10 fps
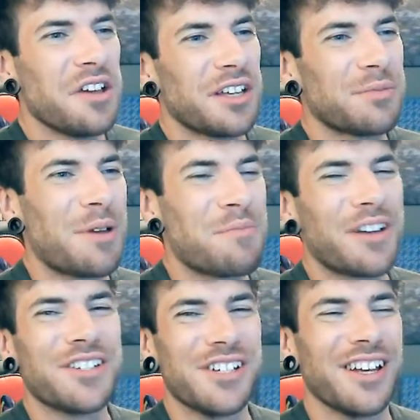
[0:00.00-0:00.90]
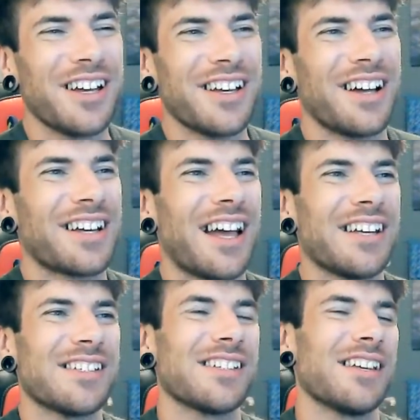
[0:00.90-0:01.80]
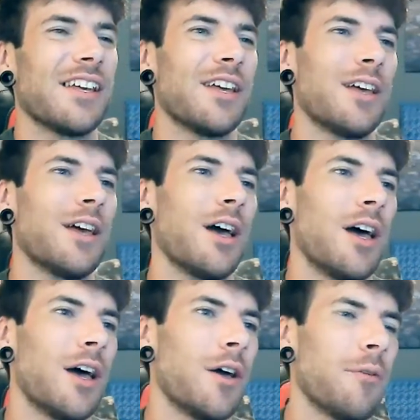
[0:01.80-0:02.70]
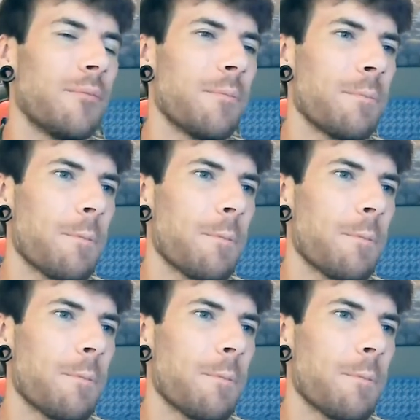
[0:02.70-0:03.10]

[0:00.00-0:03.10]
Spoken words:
it's a bit punchier, I guess. Um,